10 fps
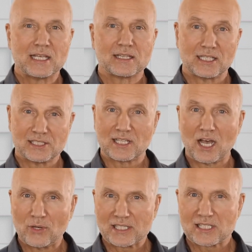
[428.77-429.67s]
that is in
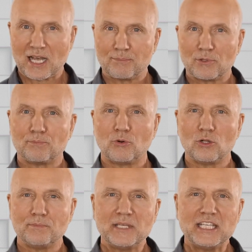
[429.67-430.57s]
our example pull
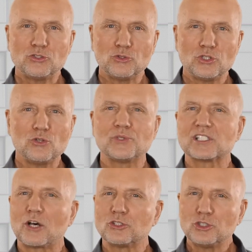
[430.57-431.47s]
me to you
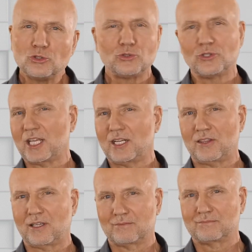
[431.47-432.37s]
without you doing
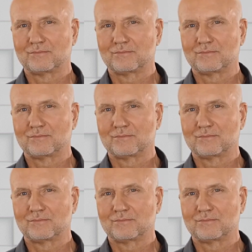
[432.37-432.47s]
anything.